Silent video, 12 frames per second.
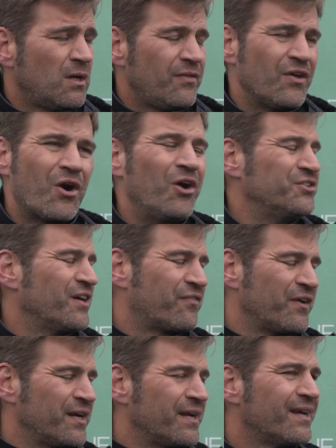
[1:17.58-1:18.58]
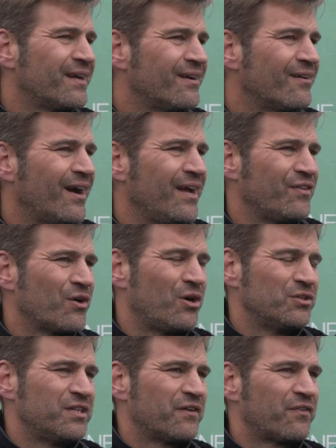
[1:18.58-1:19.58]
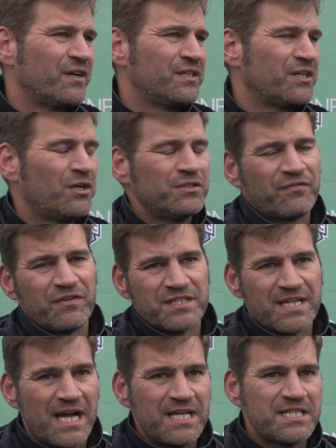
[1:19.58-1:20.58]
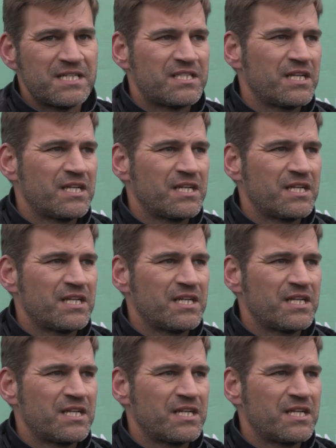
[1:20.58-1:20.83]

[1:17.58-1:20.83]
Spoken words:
They're all different, right? They're all different, all different sizes.